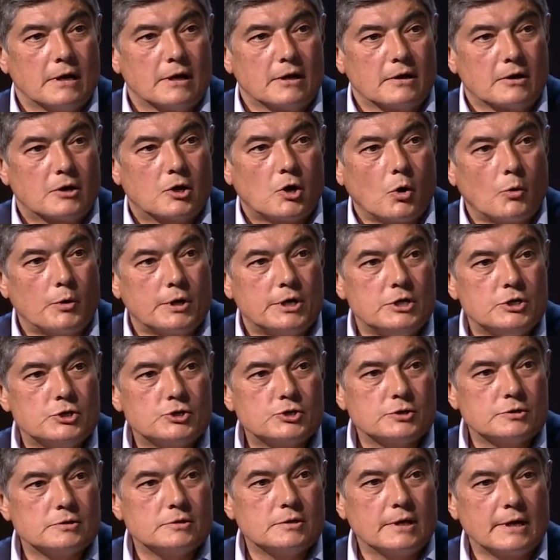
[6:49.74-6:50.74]

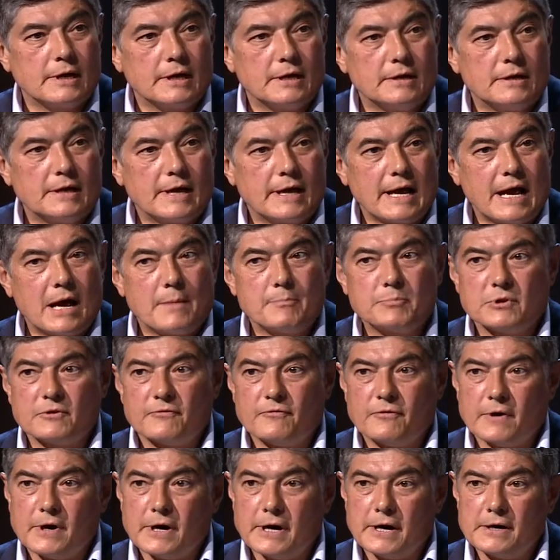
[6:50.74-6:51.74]
cohesion and
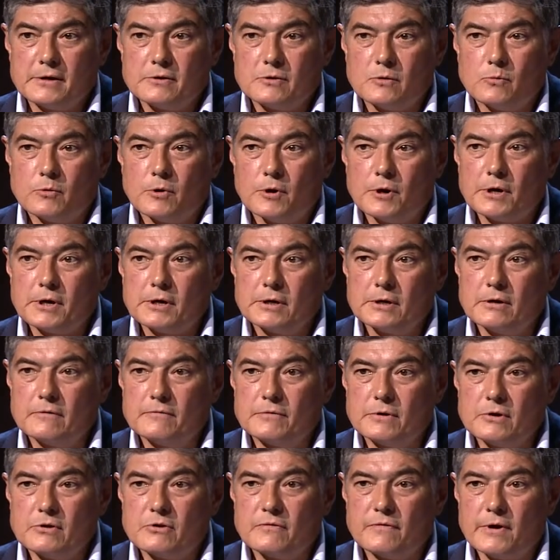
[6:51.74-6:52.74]
amplify the work of
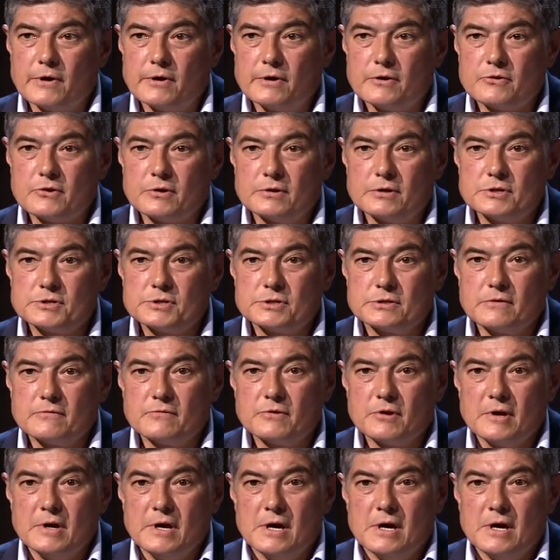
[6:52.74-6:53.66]
these various initiatives.